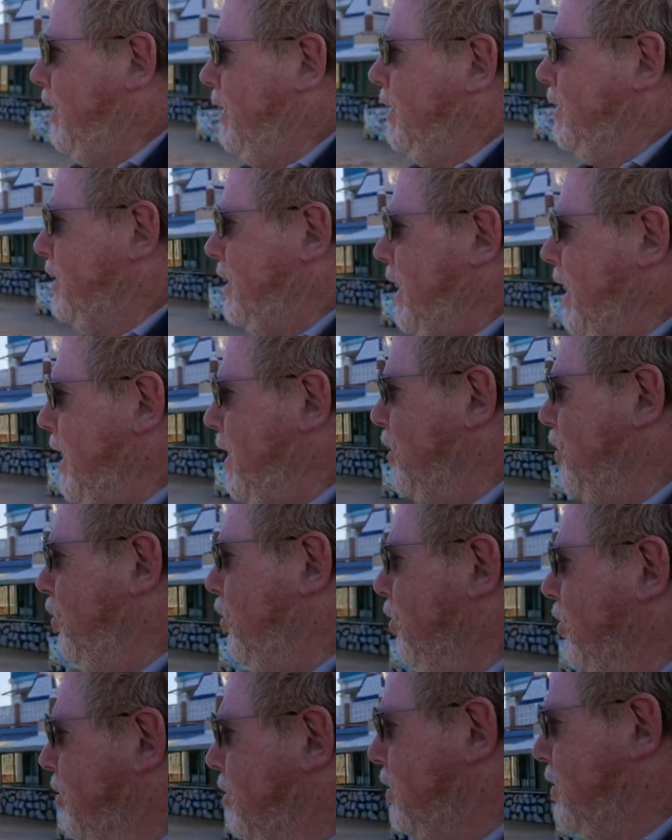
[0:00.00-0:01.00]

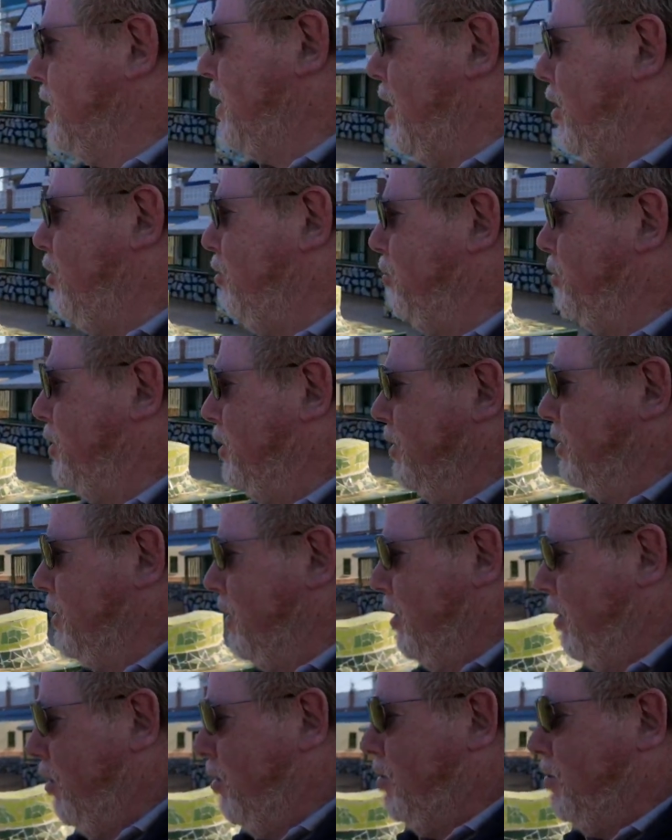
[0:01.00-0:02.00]
seahorse sculptures
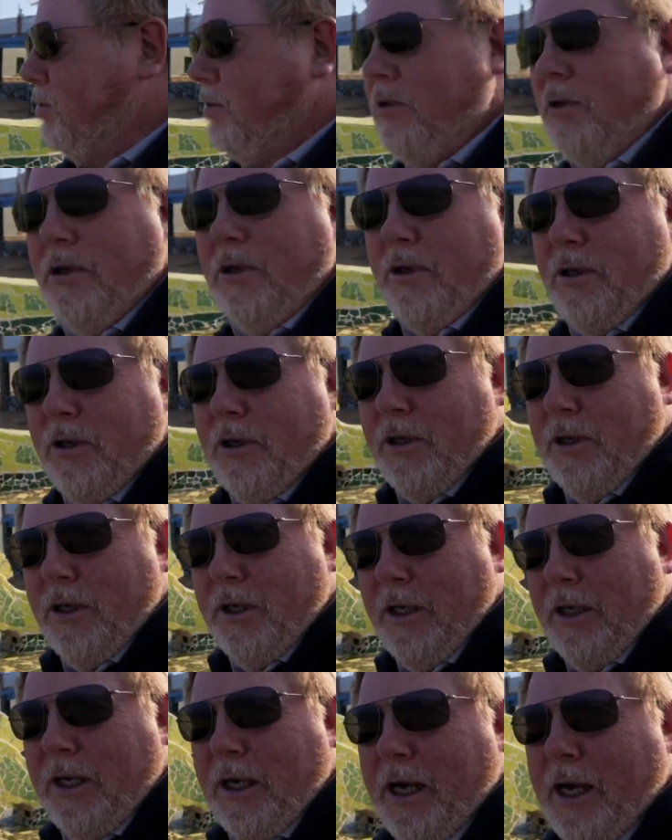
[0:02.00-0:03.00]
along,
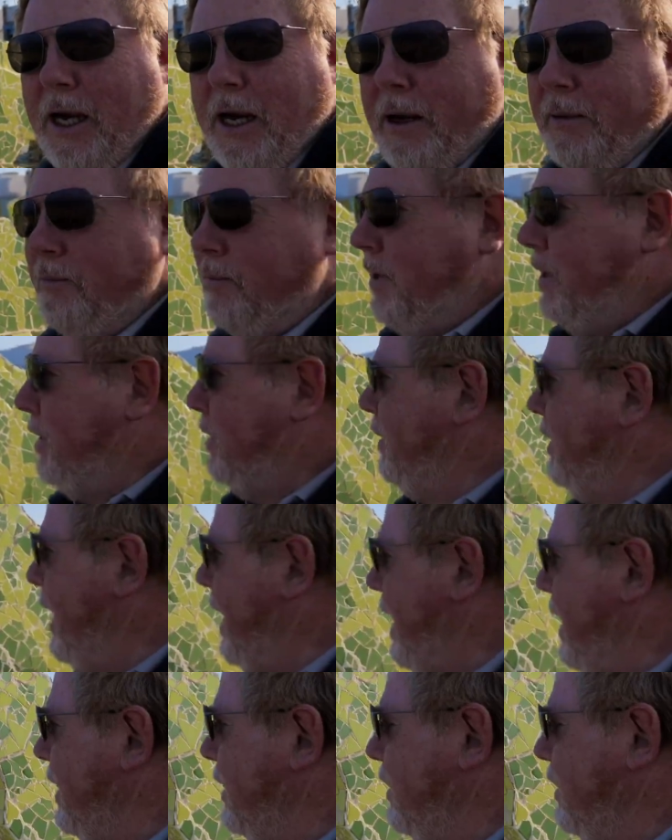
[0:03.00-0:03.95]
and that